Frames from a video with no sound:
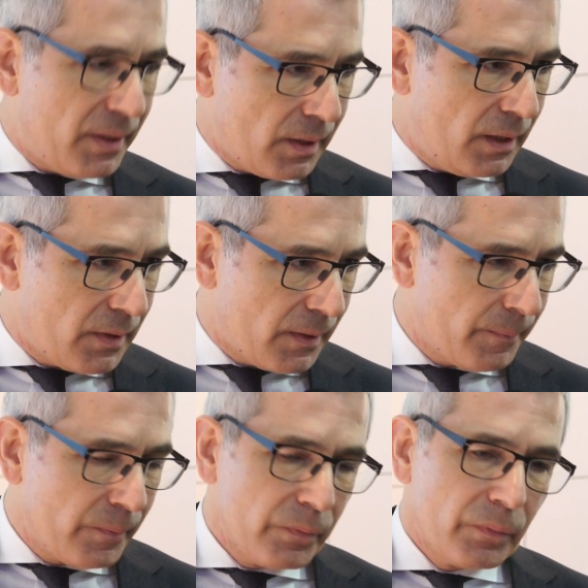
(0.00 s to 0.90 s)
business,
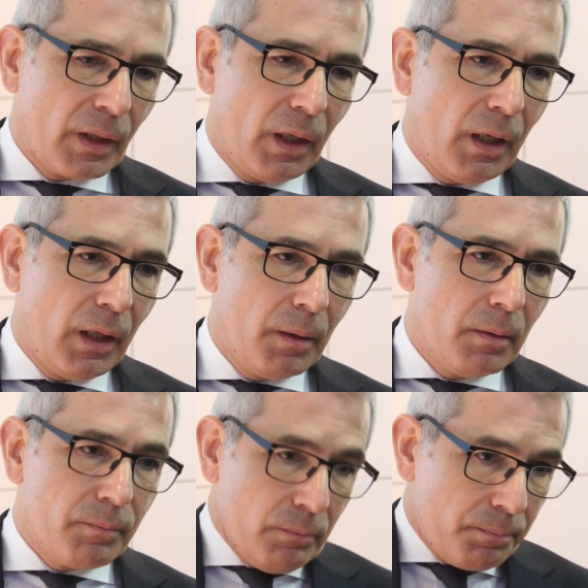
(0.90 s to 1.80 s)

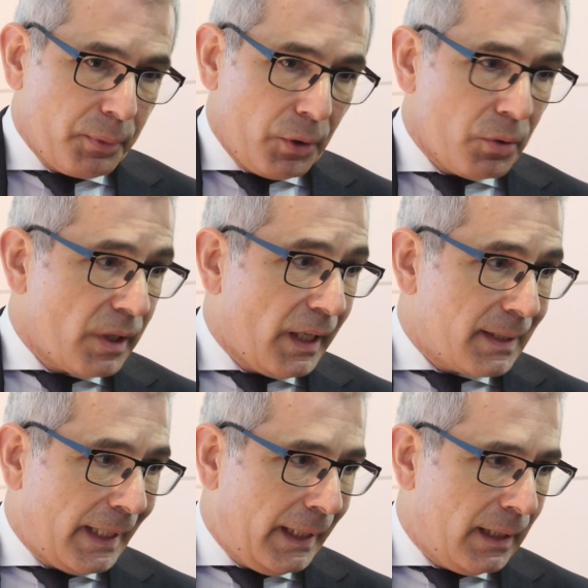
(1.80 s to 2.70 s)
producing
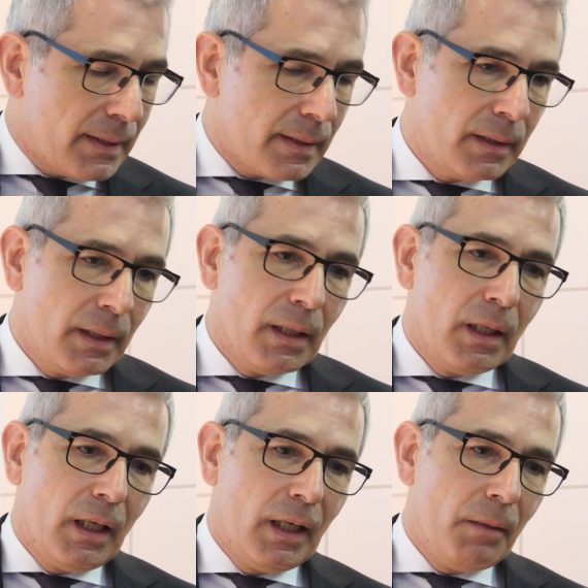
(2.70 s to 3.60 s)
antennas.
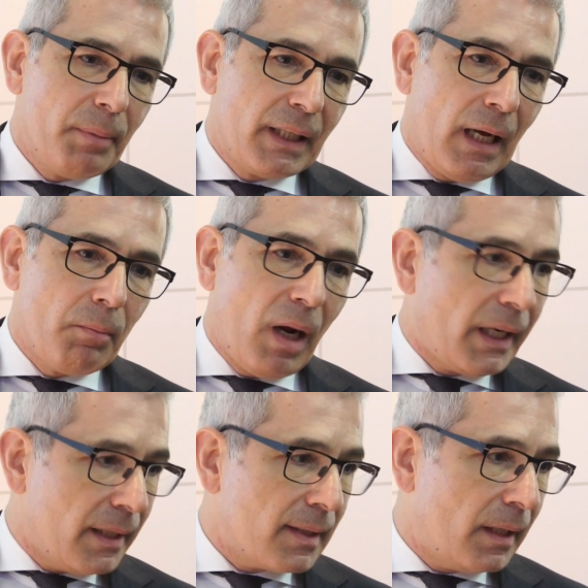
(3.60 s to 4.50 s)
But now
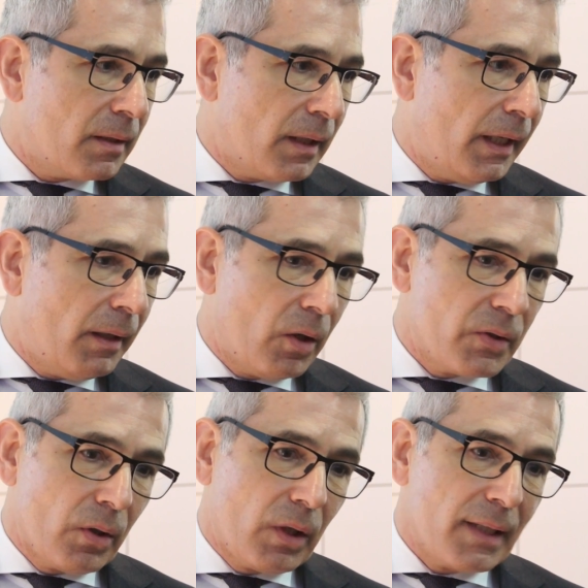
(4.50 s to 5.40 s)
markets and
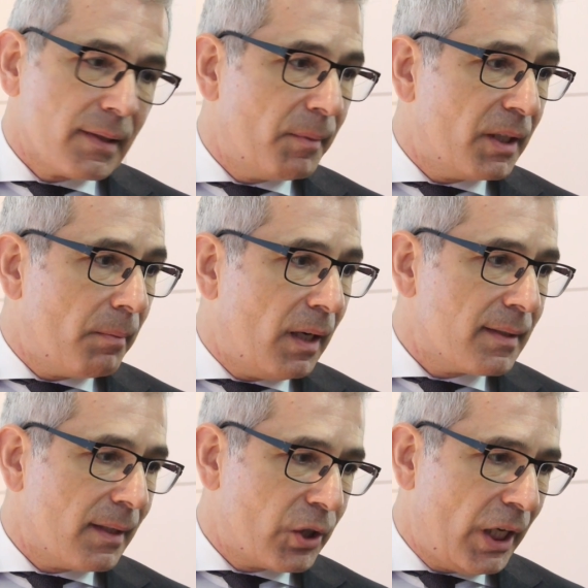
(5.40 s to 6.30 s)
also customer
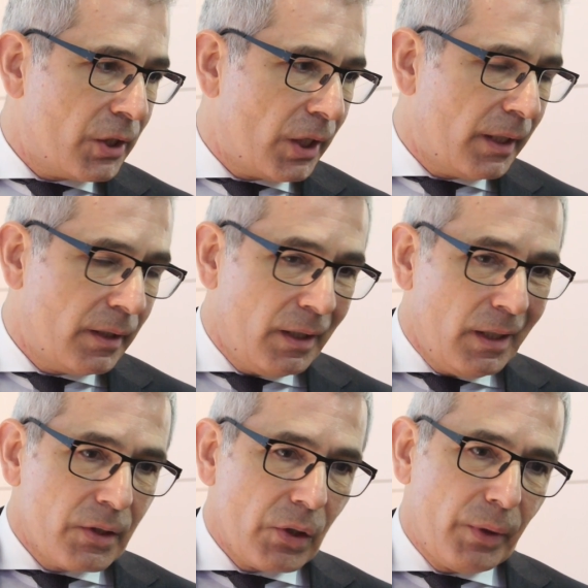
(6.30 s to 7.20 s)
demands are changing.
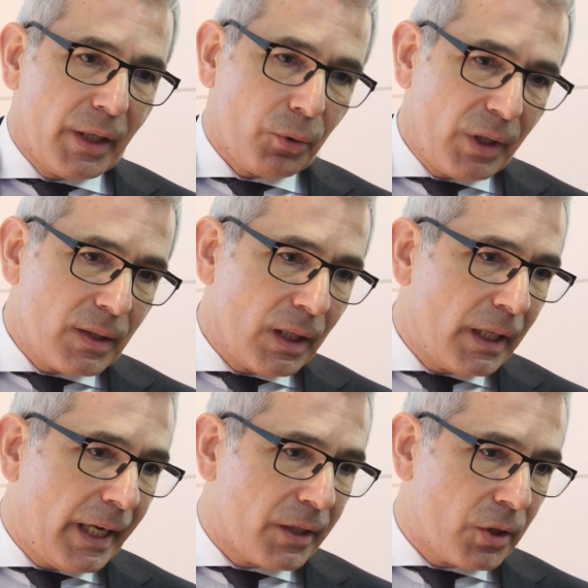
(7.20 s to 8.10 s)
So
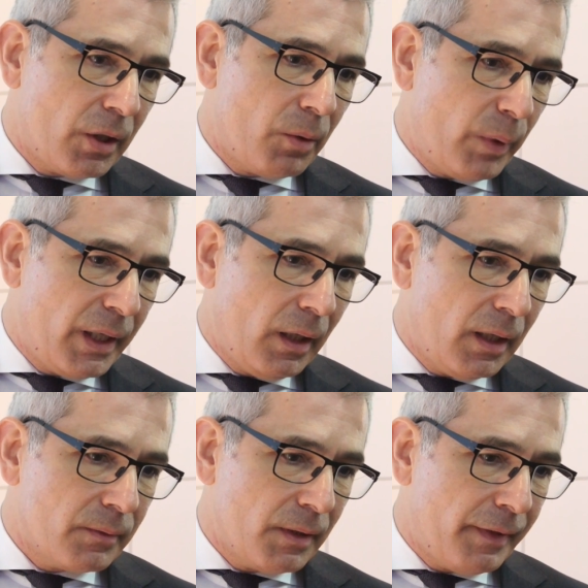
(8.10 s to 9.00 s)
increasingly actually we
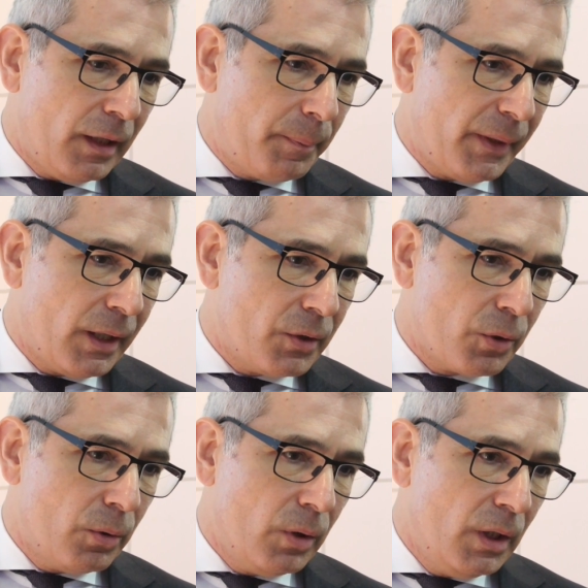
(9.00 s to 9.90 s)
are developing
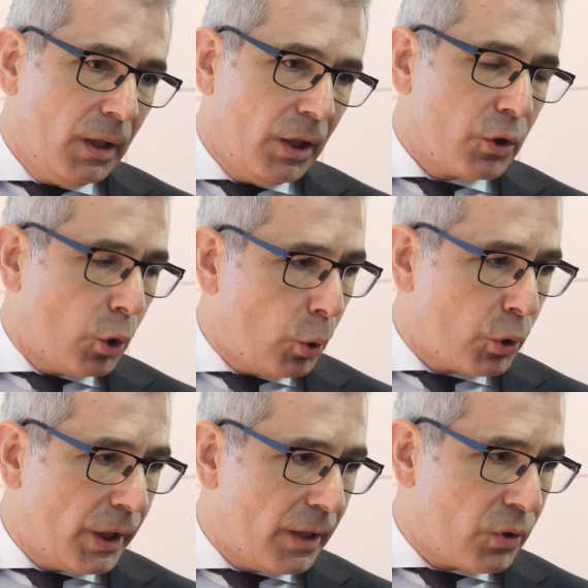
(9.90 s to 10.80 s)
into a
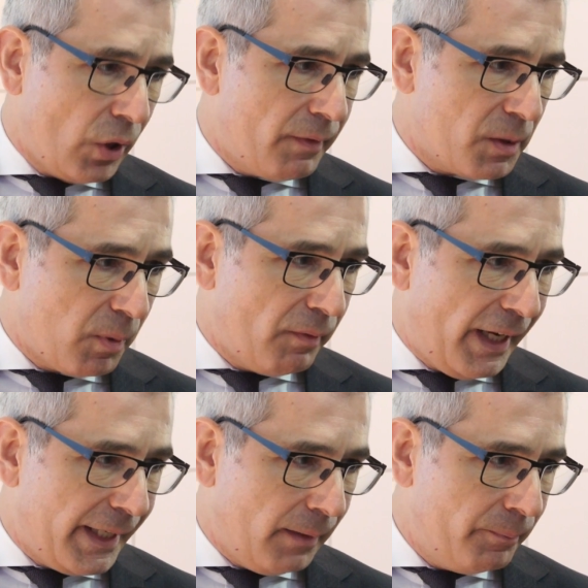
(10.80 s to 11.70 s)
solution and service
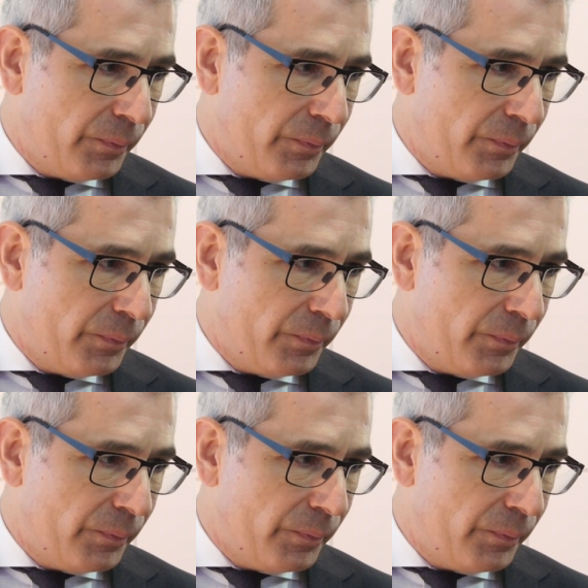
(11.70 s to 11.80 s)
provider.